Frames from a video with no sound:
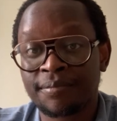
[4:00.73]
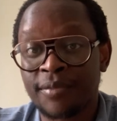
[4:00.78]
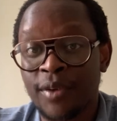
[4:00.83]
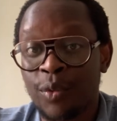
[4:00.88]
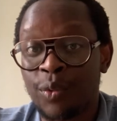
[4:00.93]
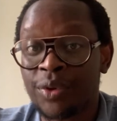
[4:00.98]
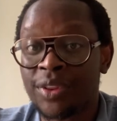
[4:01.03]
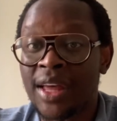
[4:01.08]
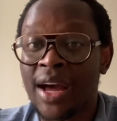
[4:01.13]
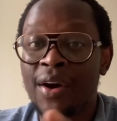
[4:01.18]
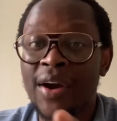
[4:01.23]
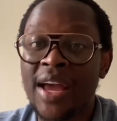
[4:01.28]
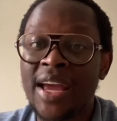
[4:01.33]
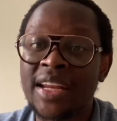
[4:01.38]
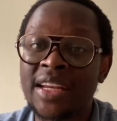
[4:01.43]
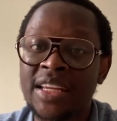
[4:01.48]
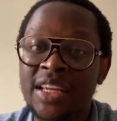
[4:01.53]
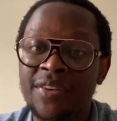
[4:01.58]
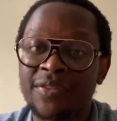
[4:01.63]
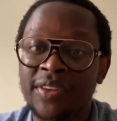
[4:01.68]
without
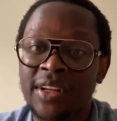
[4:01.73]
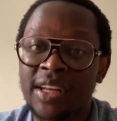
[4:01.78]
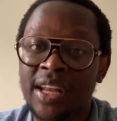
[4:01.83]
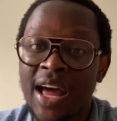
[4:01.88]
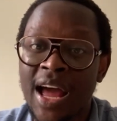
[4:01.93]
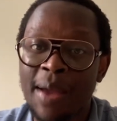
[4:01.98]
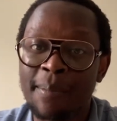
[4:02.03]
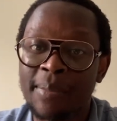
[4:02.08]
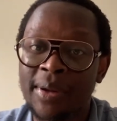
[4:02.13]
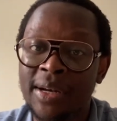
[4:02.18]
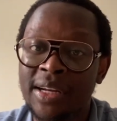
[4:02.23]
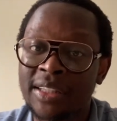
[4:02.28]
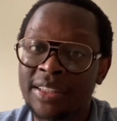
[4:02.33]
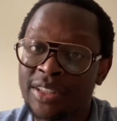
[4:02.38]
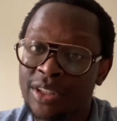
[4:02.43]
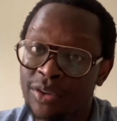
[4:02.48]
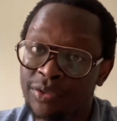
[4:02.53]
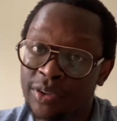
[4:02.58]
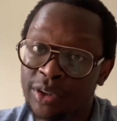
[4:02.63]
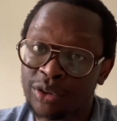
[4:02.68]
any of the liability
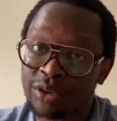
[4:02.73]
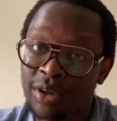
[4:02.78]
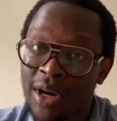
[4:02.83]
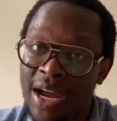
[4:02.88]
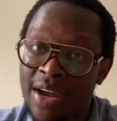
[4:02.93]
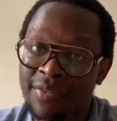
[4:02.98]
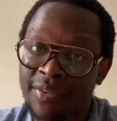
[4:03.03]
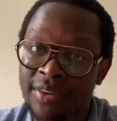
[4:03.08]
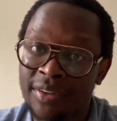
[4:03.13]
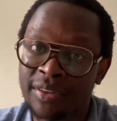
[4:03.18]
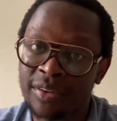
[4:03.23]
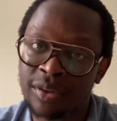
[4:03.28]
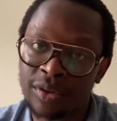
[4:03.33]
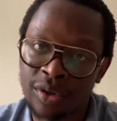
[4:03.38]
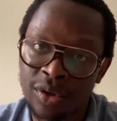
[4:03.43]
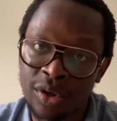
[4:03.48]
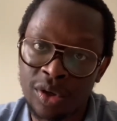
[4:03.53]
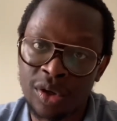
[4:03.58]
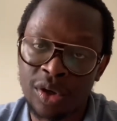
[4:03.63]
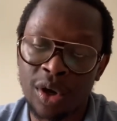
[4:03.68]
of the driving
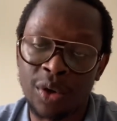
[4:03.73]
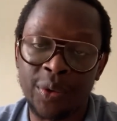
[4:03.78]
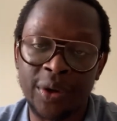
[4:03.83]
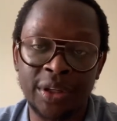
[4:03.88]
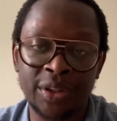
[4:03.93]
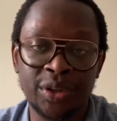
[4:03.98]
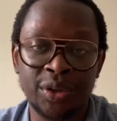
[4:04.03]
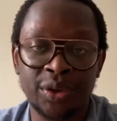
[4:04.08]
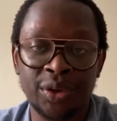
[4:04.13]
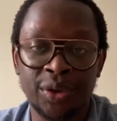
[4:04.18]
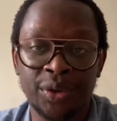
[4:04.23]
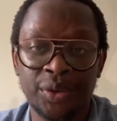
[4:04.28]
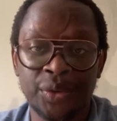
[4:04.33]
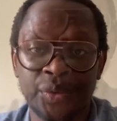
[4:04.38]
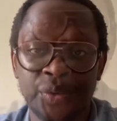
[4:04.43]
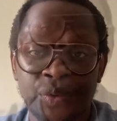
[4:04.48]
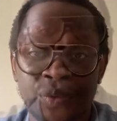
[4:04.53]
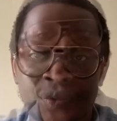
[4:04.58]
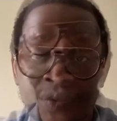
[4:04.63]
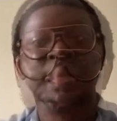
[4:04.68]
going to you.
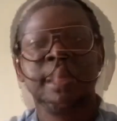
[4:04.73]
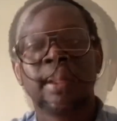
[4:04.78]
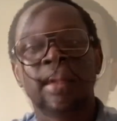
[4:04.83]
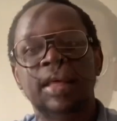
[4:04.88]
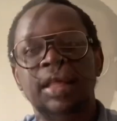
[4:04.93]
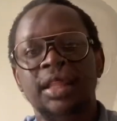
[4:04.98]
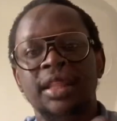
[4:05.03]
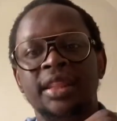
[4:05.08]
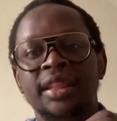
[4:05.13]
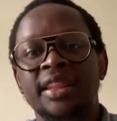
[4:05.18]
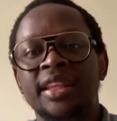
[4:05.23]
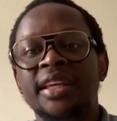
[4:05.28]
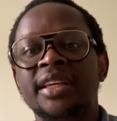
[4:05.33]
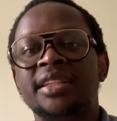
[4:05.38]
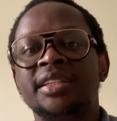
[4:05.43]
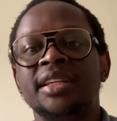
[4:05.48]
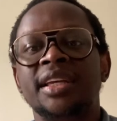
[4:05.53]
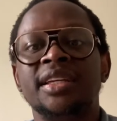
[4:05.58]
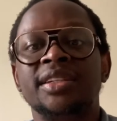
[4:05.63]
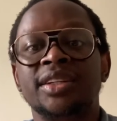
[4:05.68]

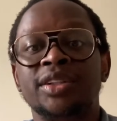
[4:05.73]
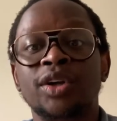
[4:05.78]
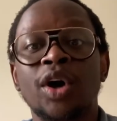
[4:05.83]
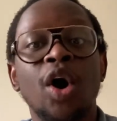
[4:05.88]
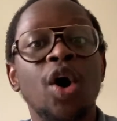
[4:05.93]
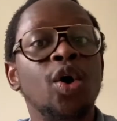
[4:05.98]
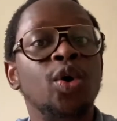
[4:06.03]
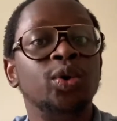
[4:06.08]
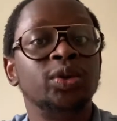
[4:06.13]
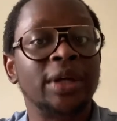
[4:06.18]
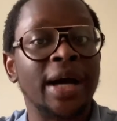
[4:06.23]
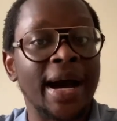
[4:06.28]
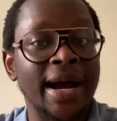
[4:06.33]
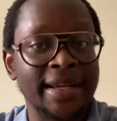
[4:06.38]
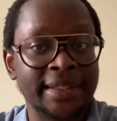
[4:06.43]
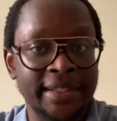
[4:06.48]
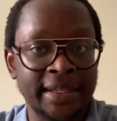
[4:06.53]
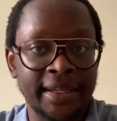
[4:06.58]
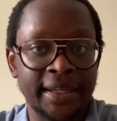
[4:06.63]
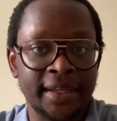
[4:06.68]
This is an old
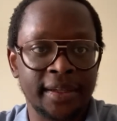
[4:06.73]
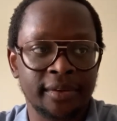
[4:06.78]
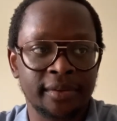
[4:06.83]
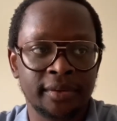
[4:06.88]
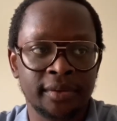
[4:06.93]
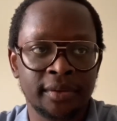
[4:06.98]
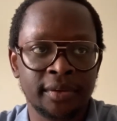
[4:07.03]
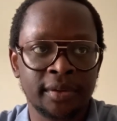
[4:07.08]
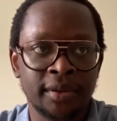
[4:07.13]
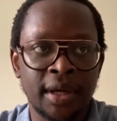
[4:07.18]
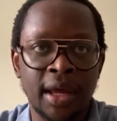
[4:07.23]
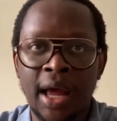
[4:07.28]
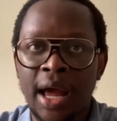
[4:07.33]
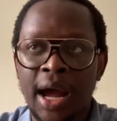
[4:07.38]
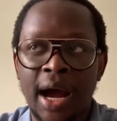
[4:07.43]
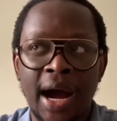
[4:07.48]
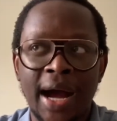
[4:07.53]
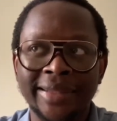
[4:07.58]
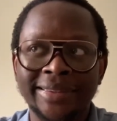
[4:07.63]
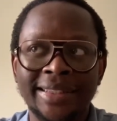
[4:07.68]
idea.
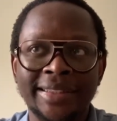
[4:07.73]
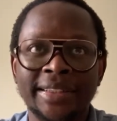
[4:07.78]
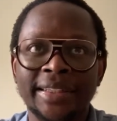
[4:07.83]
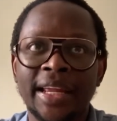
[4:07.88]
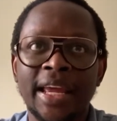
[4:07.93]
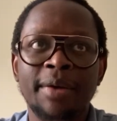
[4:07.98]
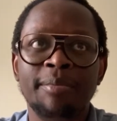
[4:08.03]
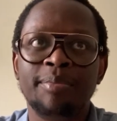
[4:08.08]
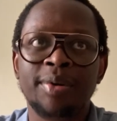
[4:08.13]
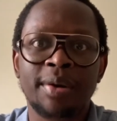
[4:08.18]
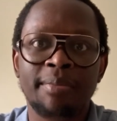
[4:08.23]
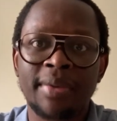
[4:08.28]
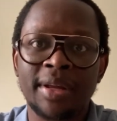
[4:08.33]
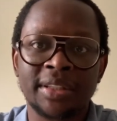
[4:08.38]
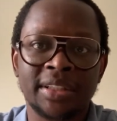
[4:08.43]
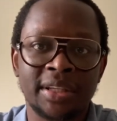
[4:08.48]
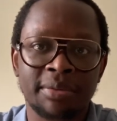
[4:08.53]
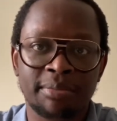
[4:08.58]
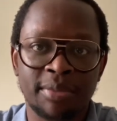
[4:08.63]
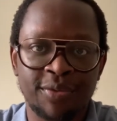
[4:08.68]
I didn't
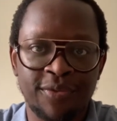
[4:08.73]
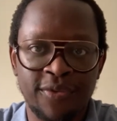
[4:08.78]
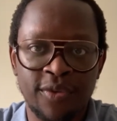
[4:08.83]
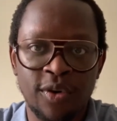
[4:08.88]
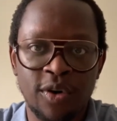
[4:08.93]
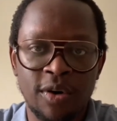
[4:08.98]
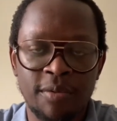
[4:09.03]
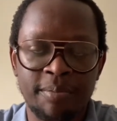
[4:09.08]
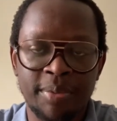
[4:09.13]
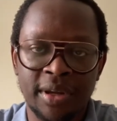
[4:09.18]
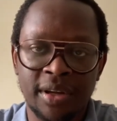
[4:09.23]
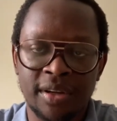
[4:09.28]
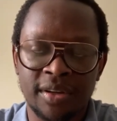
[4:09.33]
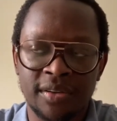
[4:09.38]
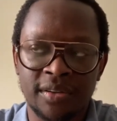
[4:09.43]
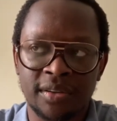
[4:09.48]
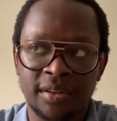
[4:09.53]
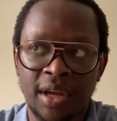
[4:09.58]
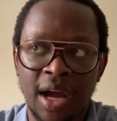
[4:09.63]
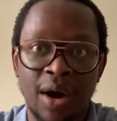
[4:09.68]
implement it before
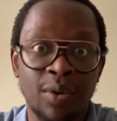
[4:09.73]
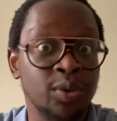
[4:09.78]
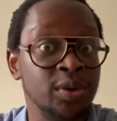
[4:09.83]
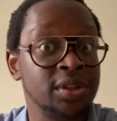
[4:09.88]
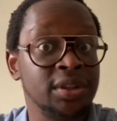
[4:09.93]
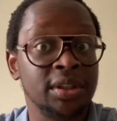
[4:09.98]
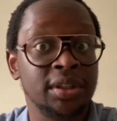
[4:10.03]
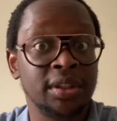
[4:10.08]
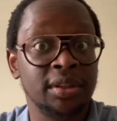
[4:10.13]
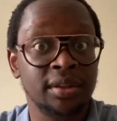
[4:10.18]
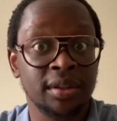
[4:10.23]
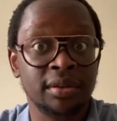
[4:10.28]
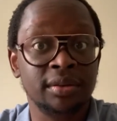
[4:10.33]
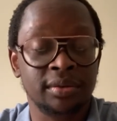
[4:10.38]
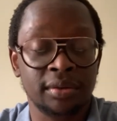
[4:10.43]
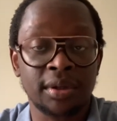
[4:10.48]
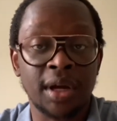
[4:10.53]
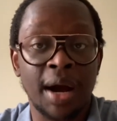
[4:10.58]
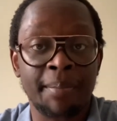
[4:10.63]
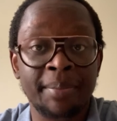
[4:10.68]
because I was,
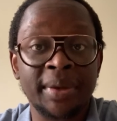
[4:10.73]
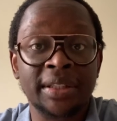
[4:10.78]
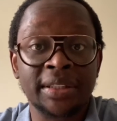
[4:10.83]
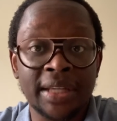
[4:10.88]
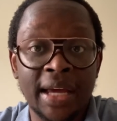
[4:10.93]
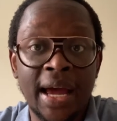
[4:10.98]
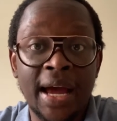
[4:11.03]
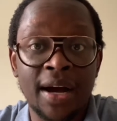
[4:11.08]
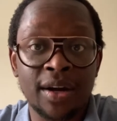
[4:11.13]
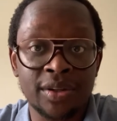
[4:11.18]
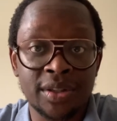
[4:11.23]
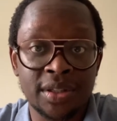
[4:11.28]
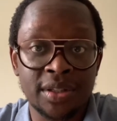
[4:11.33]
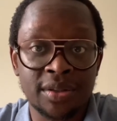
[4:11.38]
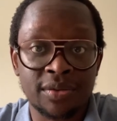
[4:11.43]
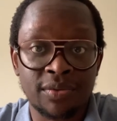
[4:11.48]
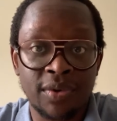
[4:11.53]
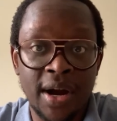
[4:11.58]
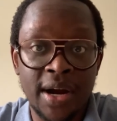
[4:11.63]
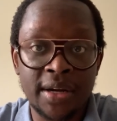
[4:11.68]
I'm into houses,
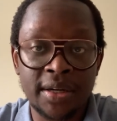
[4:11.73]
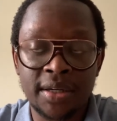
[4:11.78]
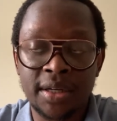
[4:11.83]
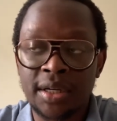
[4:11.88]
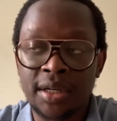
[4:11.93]
right?